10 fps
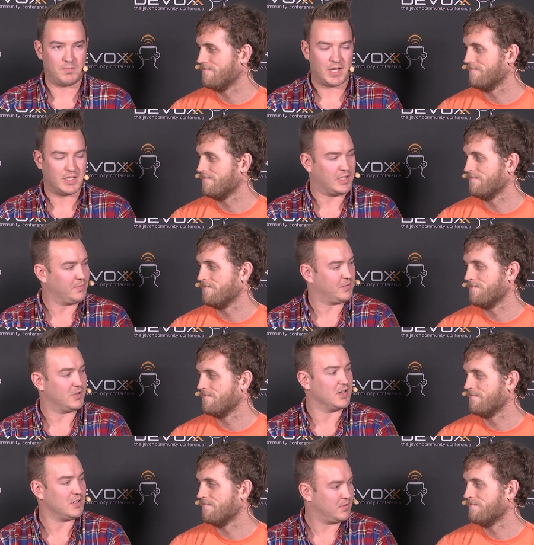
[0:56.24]
Speaker 1: on the team
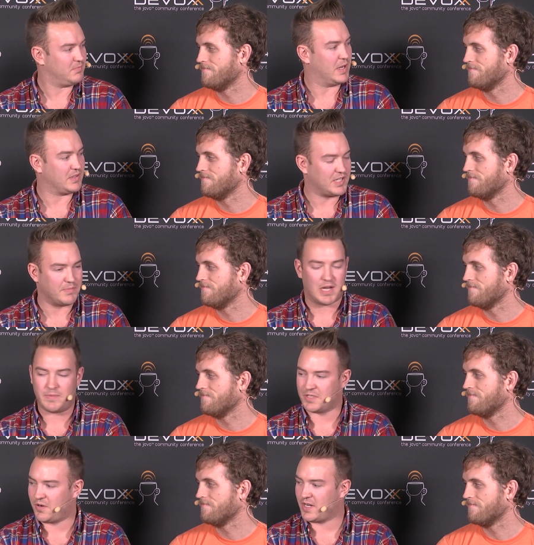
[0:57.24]
for about the same
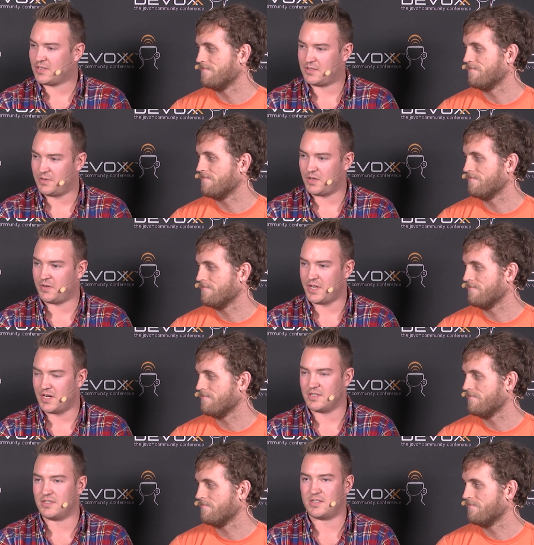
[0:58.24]
time as Greg's, two or three
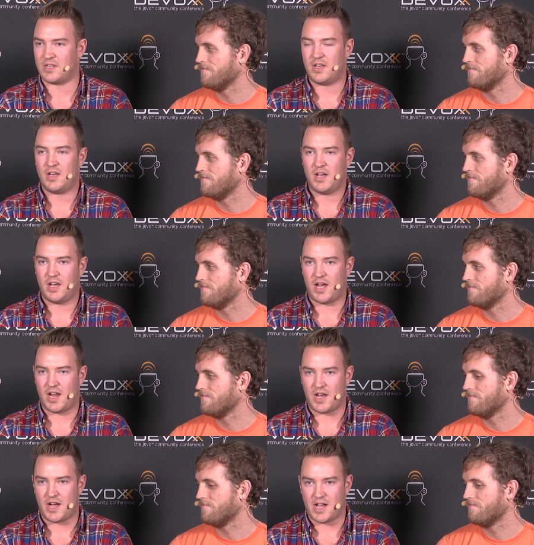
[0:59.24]
years,
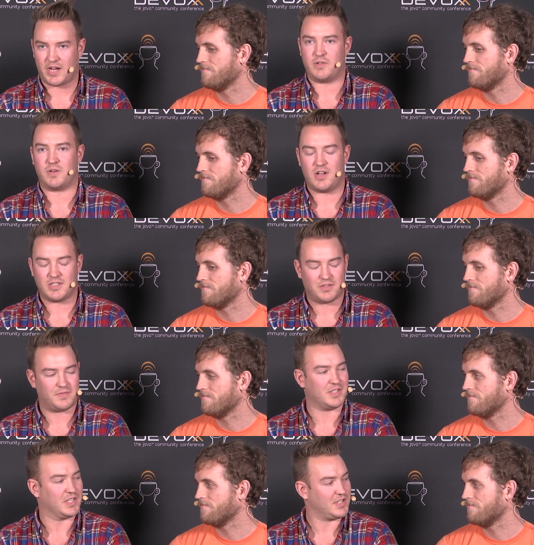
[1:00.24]
and uh, at Google also for six